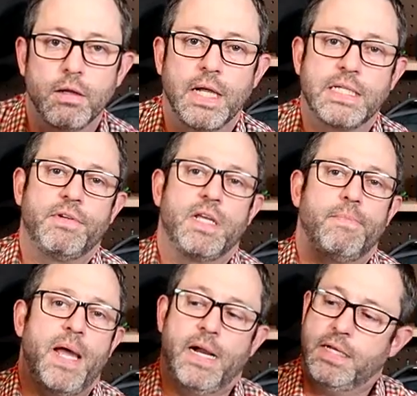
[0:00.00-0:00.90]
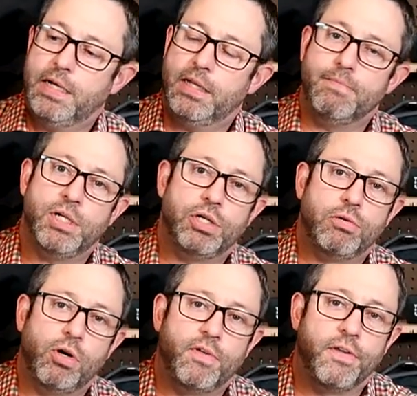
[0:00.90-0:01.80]
That's everything packed into the
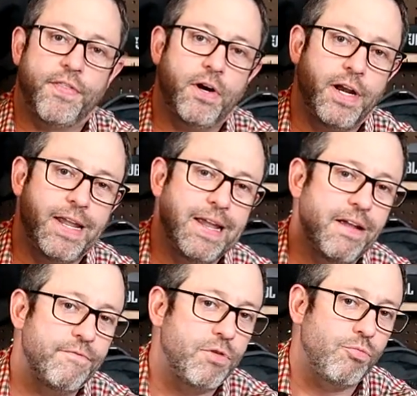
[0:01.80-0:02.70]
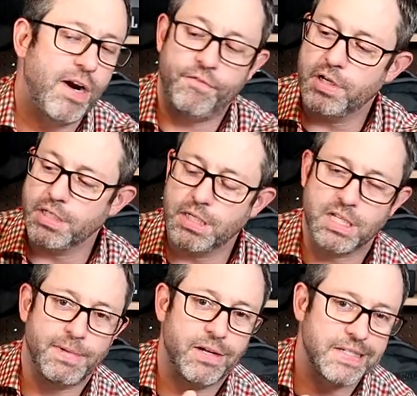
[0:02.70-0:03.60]
Mission Rover 30. For reference,
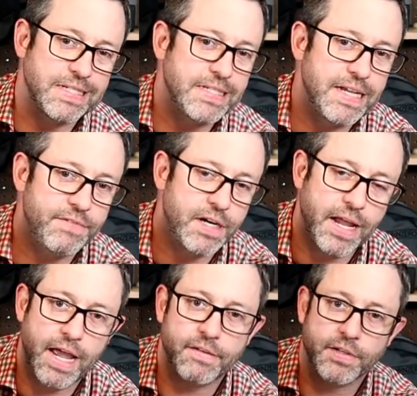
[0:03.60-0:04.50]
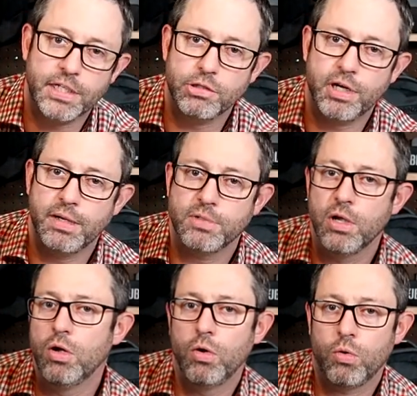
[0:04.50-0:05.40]
it's about 7.5 kilograms
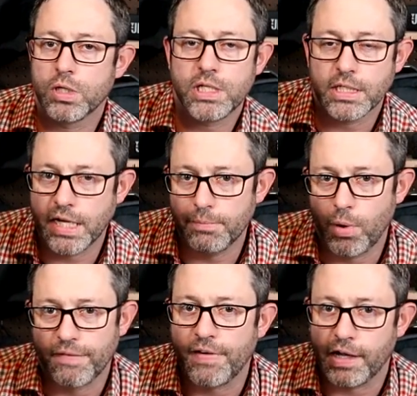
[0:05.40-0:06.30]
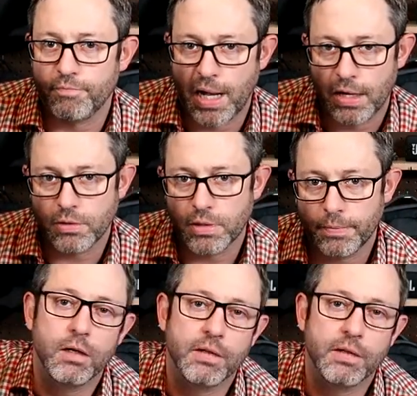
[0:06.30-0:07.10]
or 16.5 pounds.